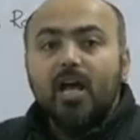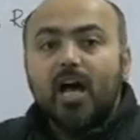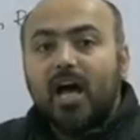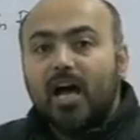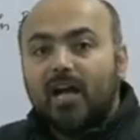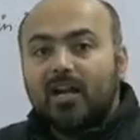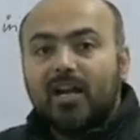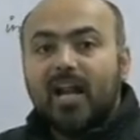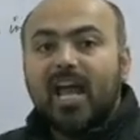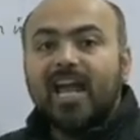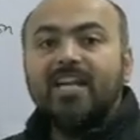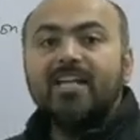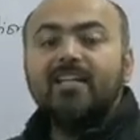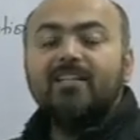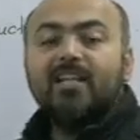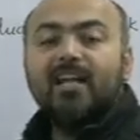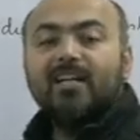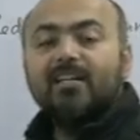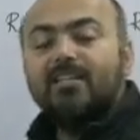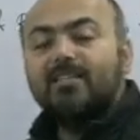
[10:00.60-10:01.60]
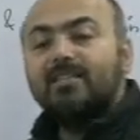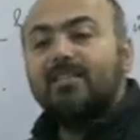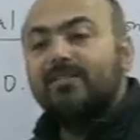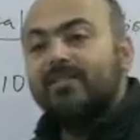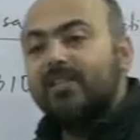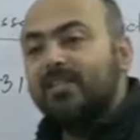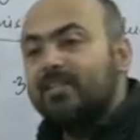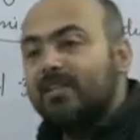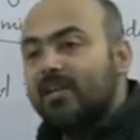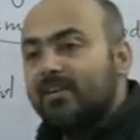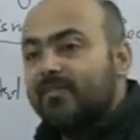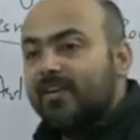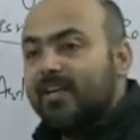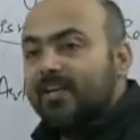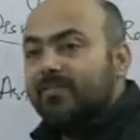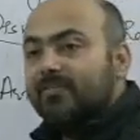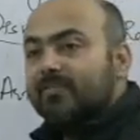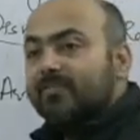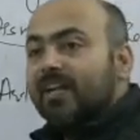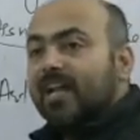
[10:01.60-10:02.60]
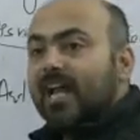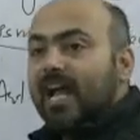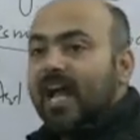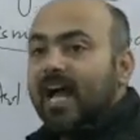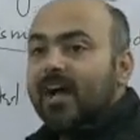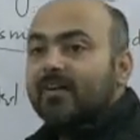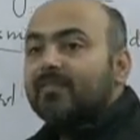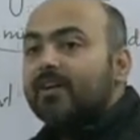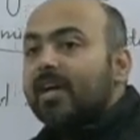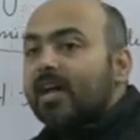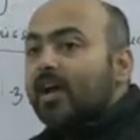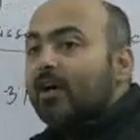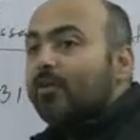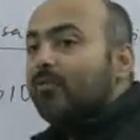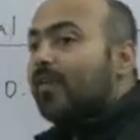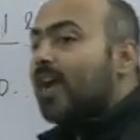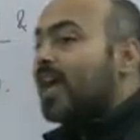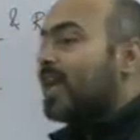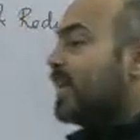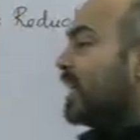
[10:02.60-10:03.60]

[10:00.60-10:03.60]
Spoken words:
a right that a civil servant will have when